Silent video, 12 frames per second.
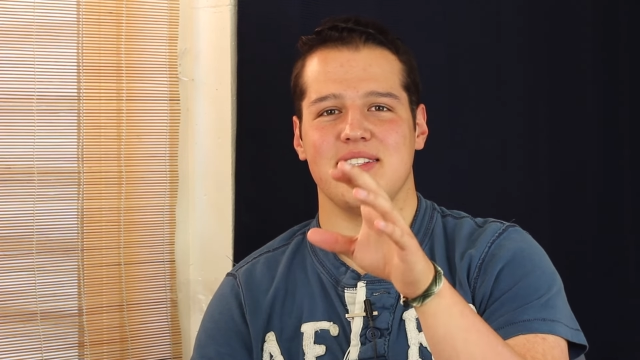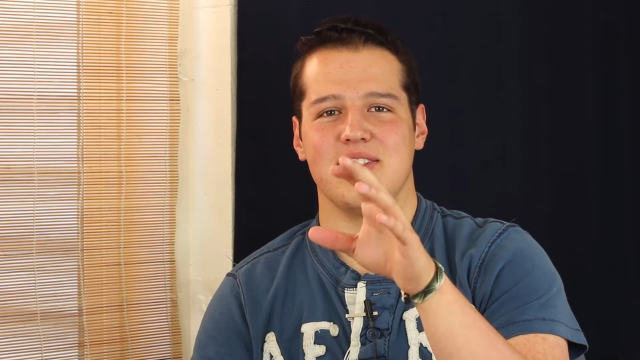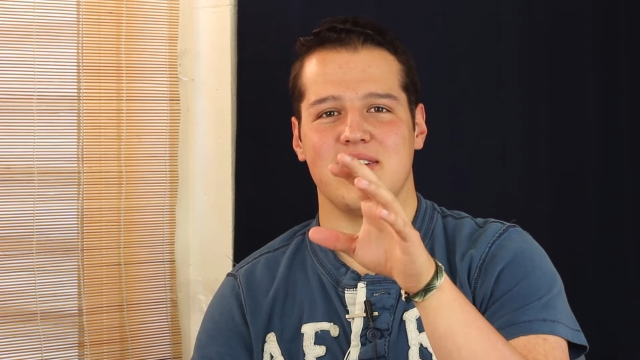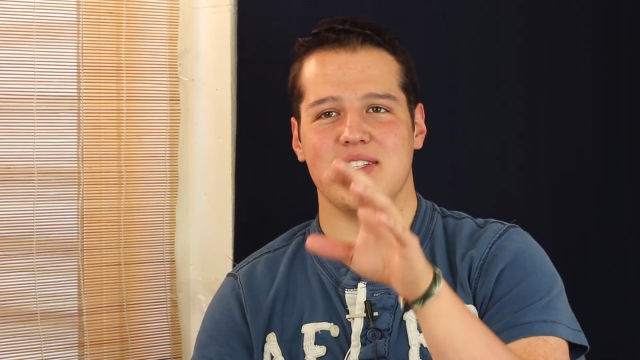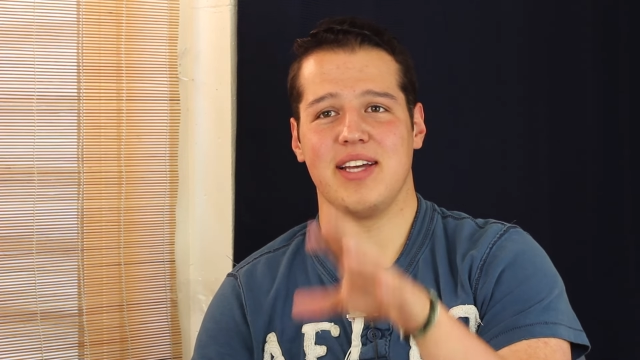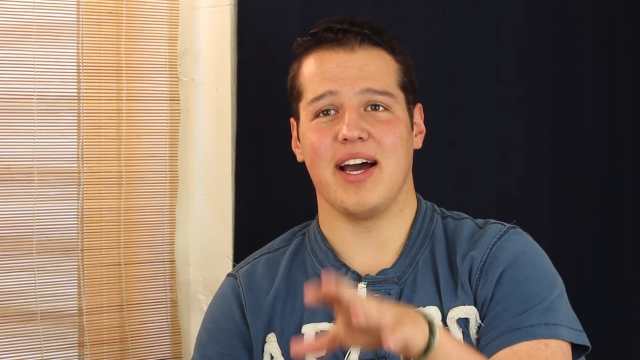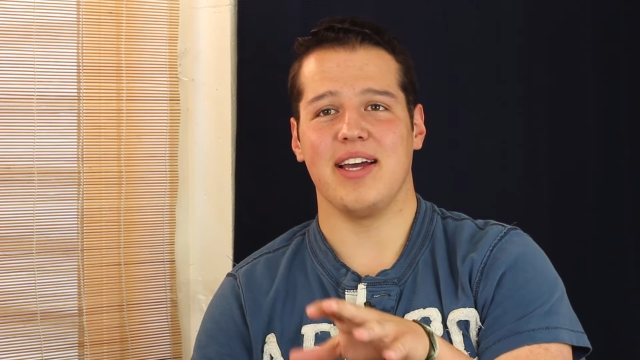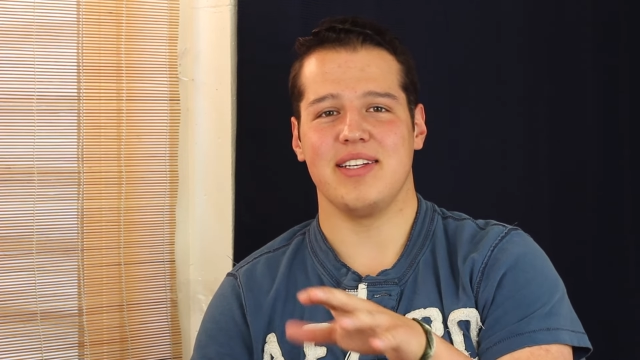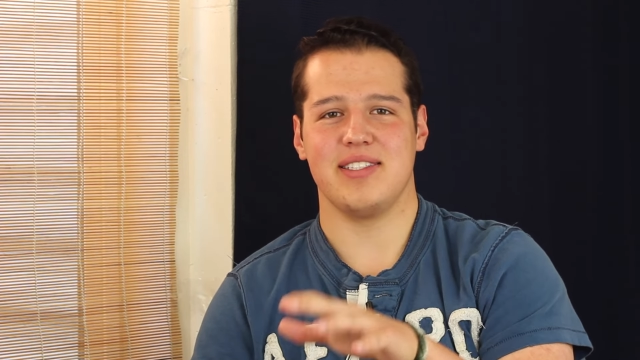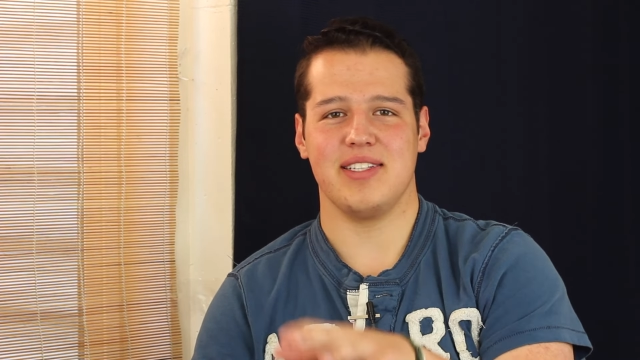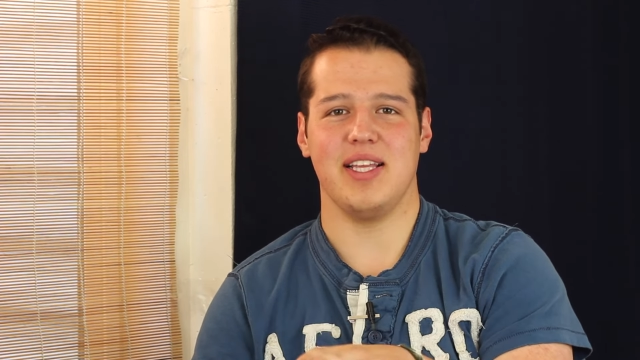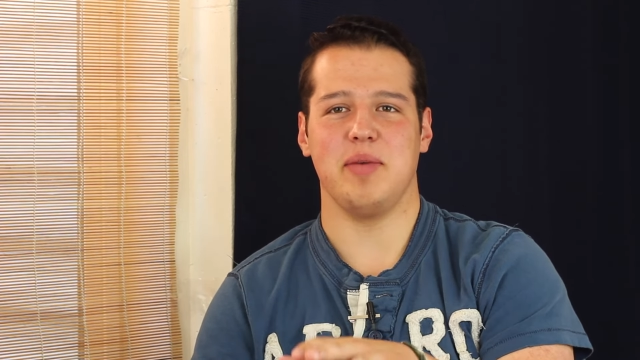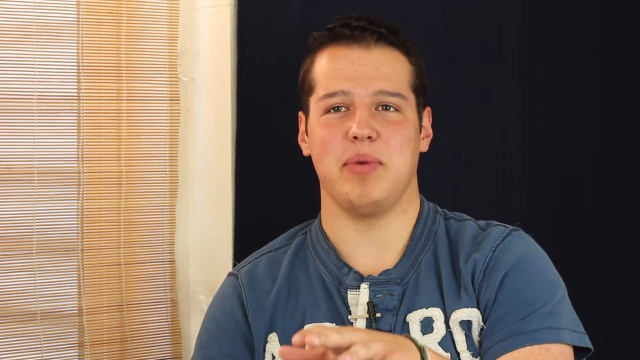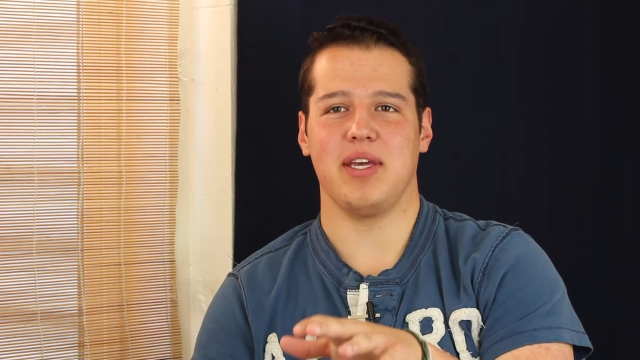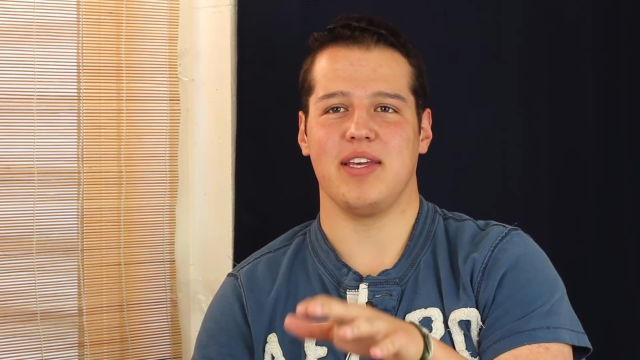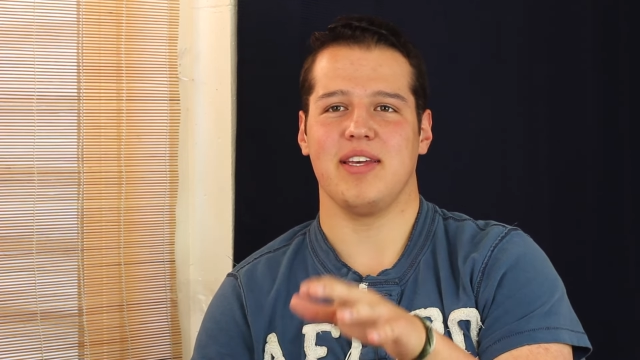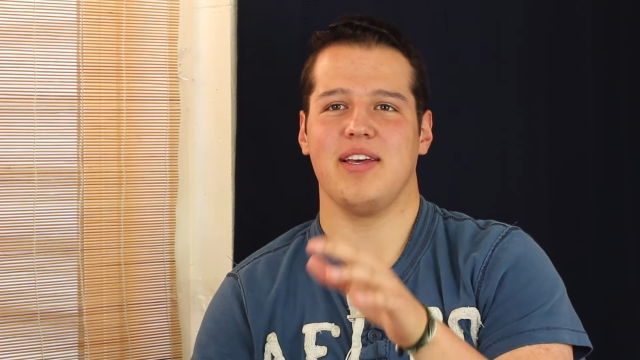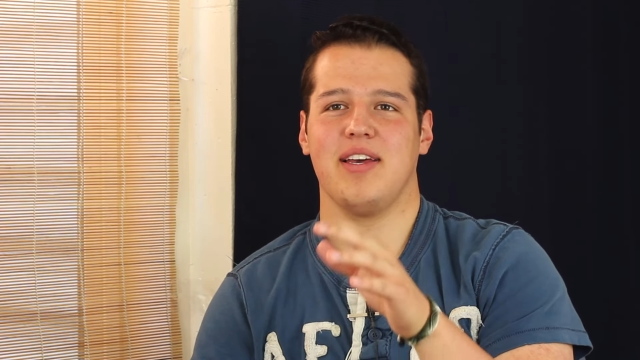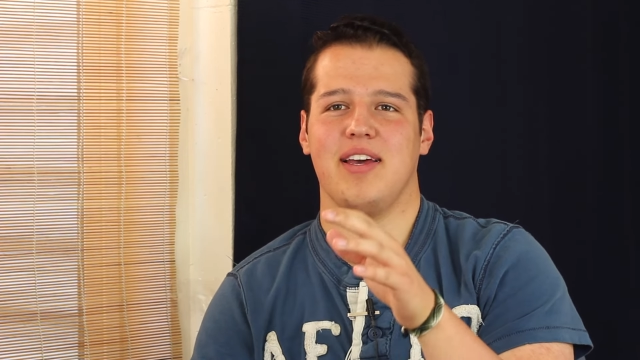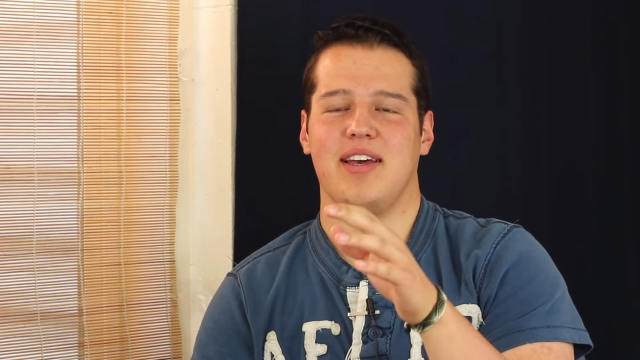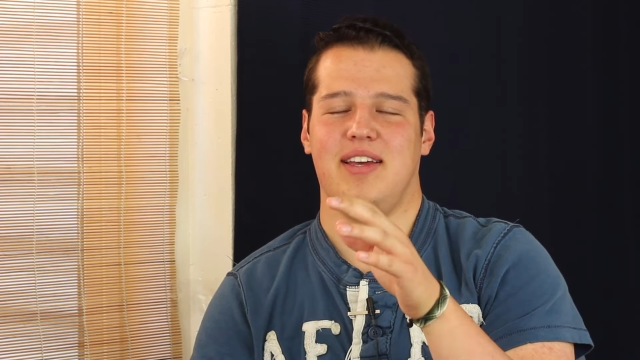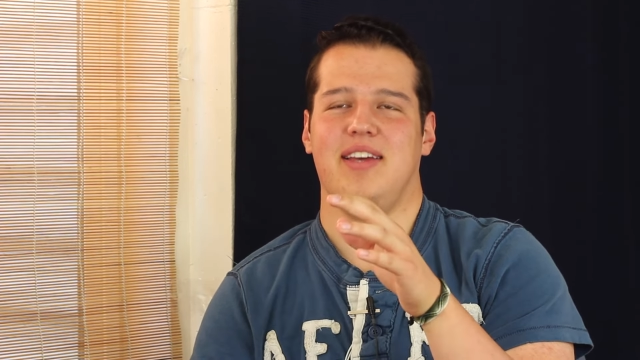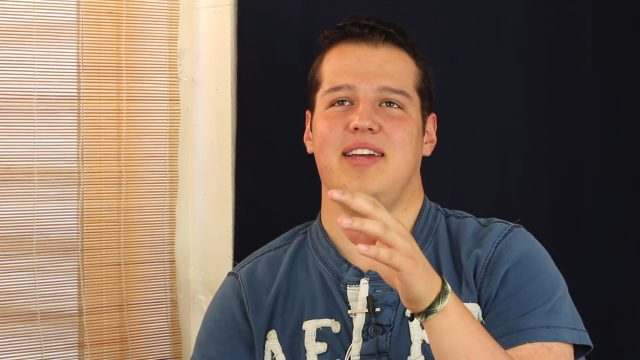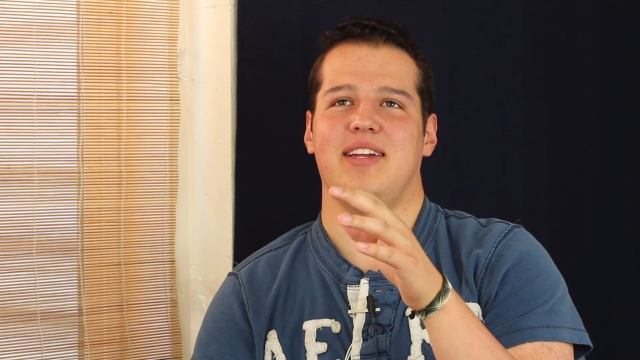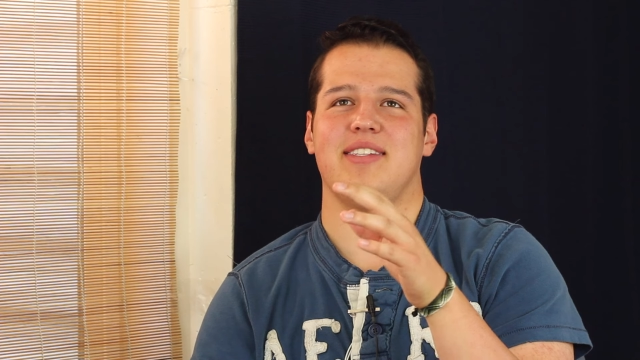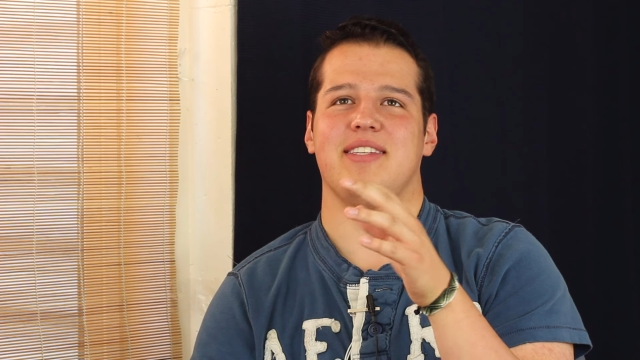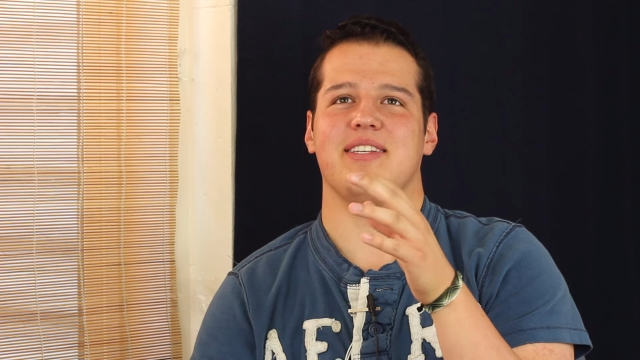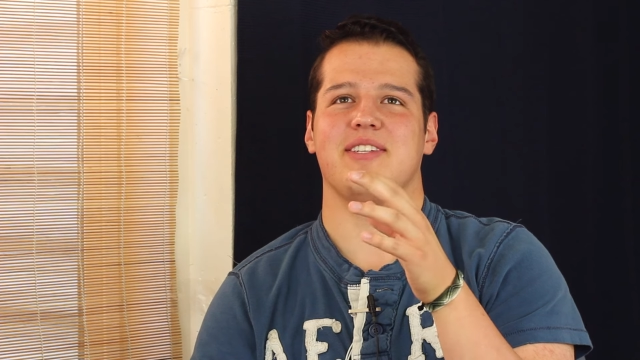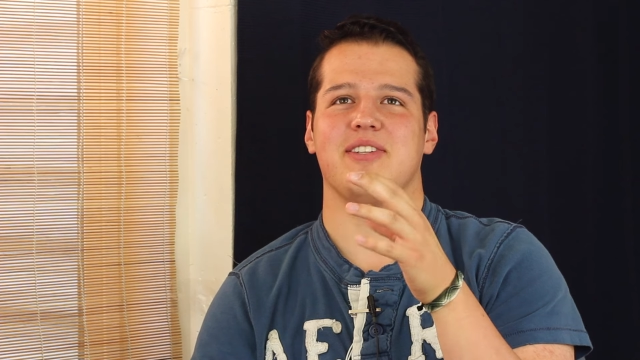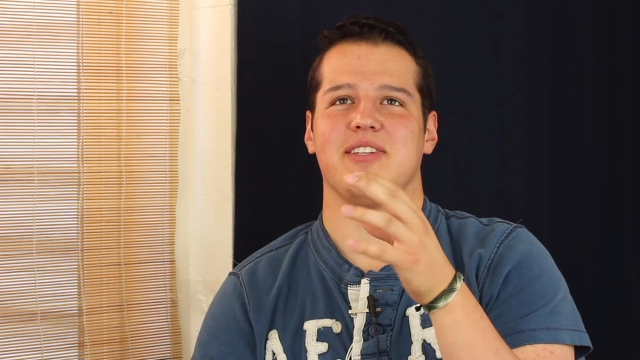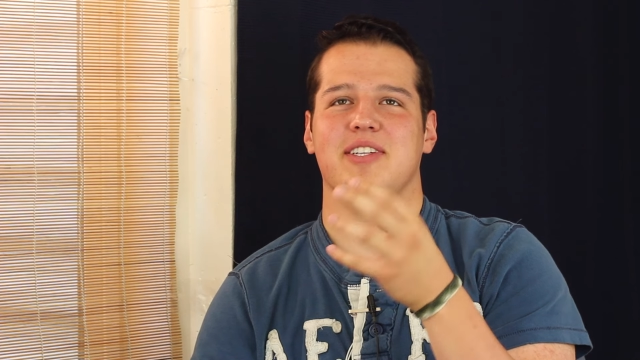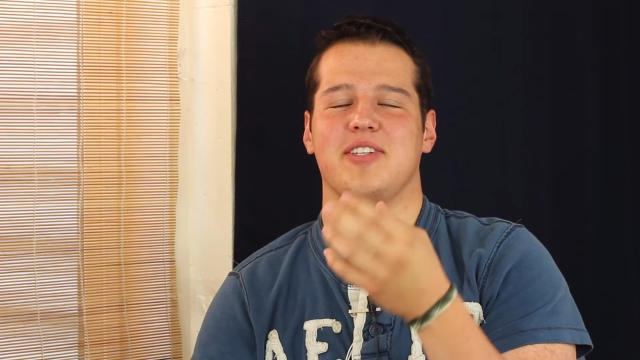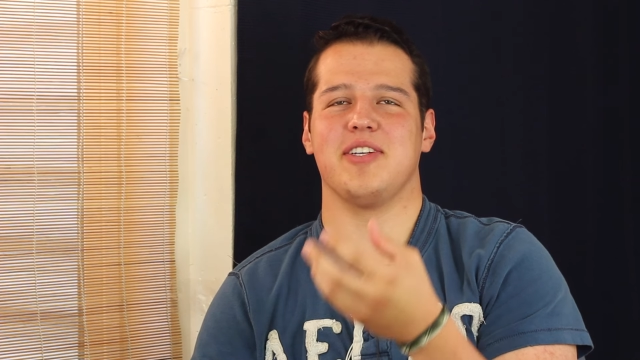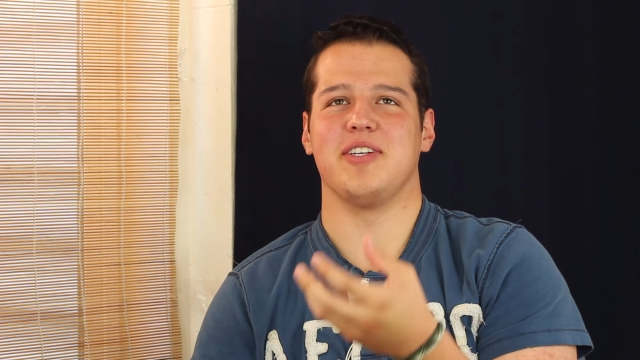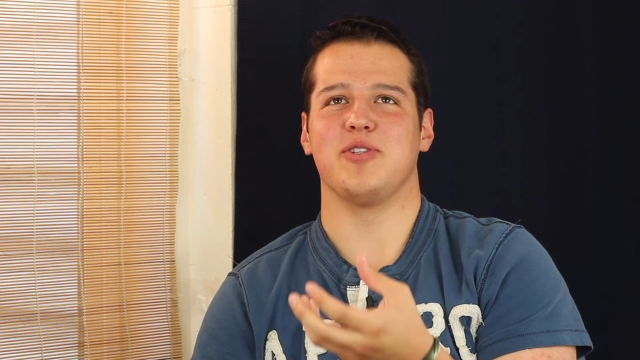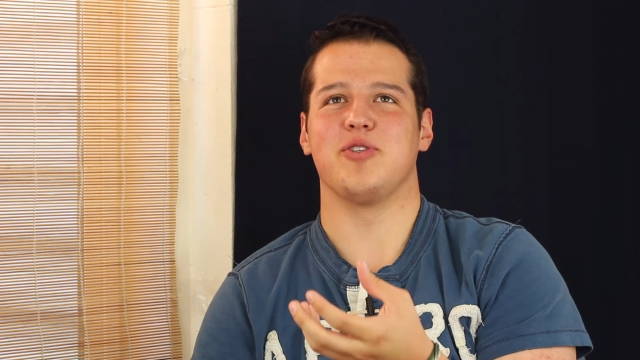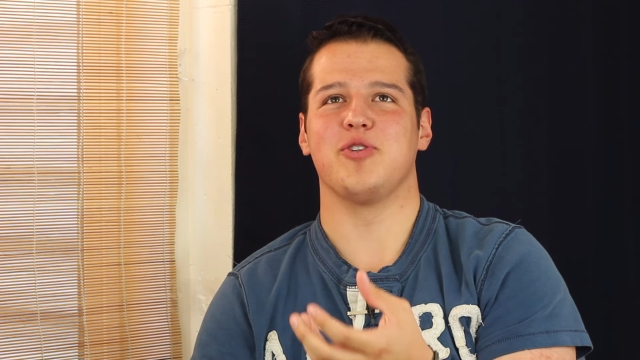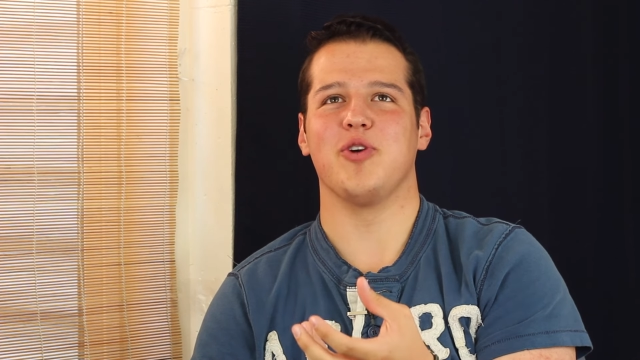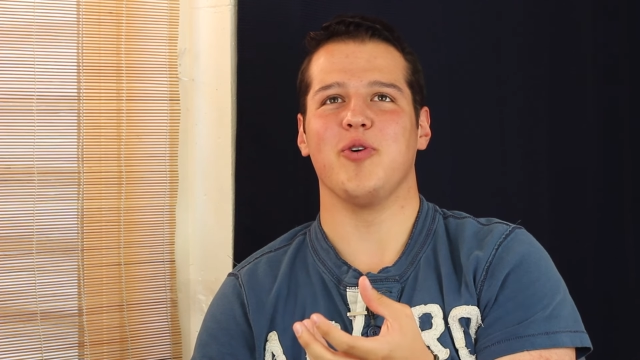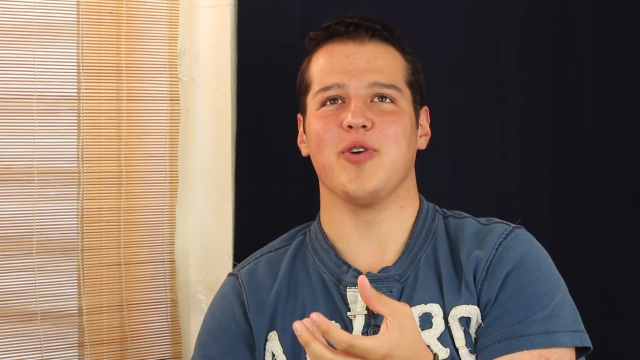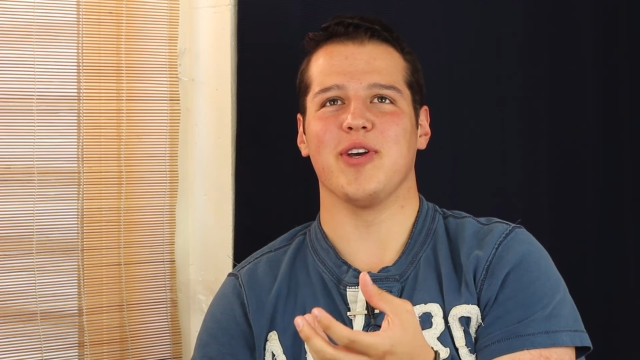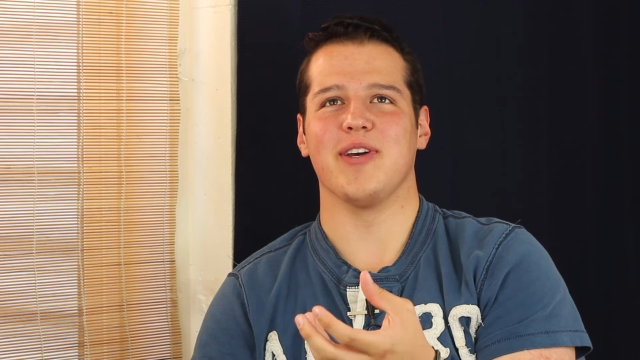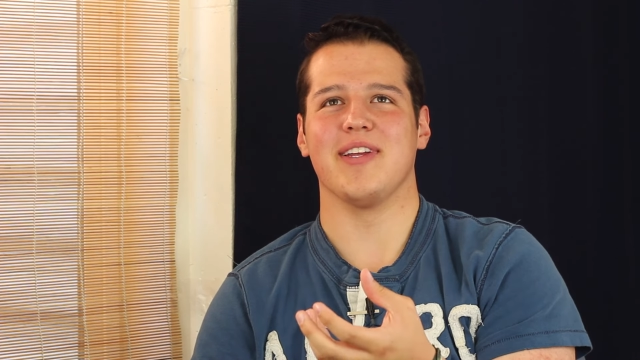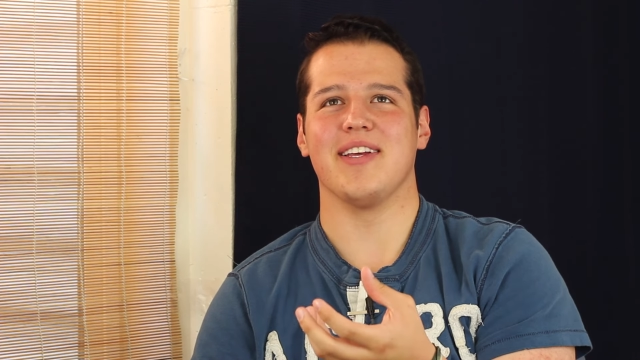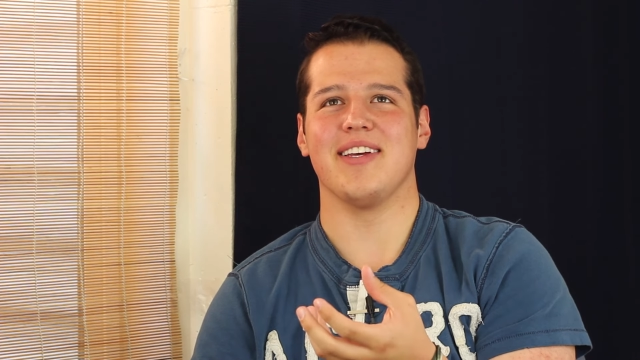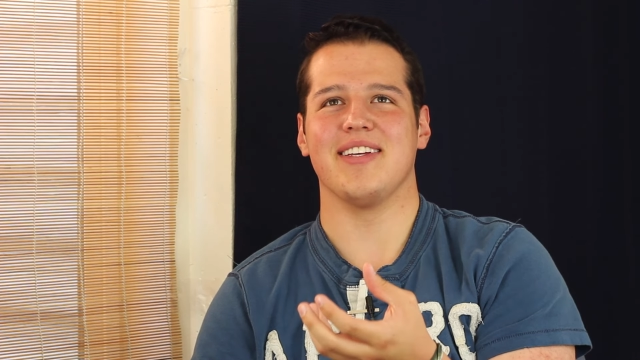to die sleeping. It's this, this it's so good.